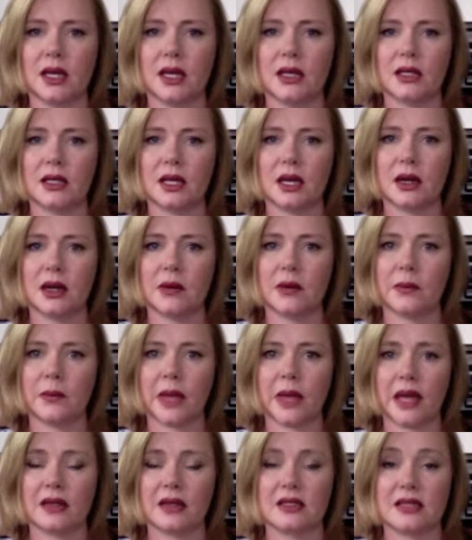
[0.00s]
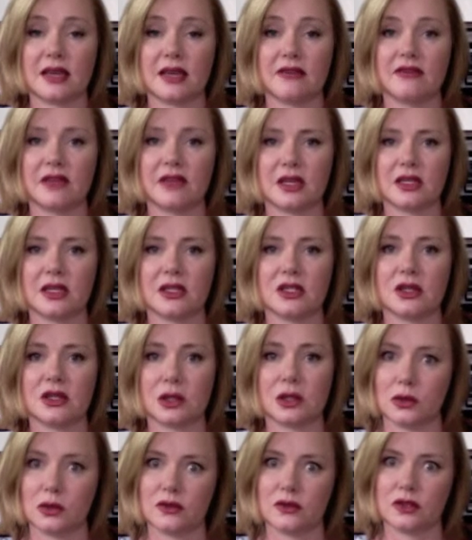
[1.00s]
Now, how does that fit into the
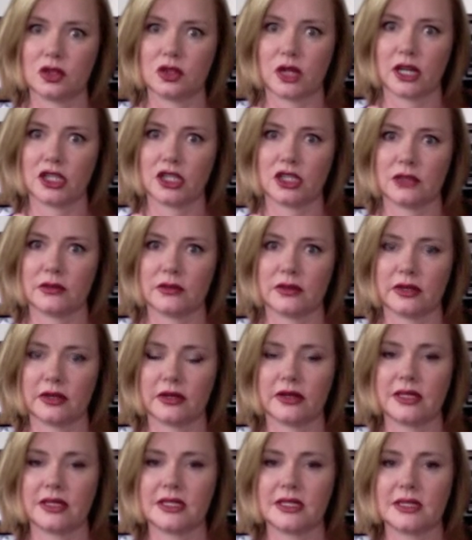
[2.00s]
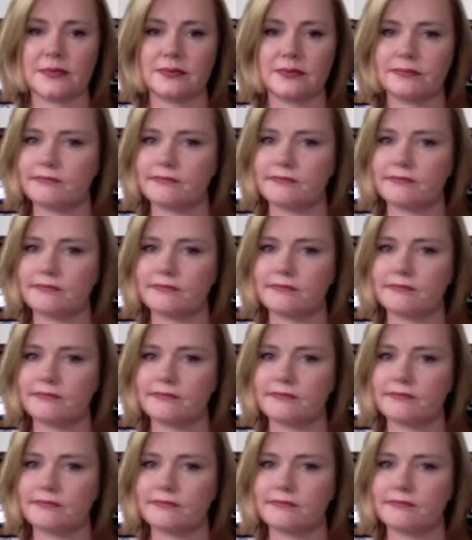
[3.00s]
law of attraction theories?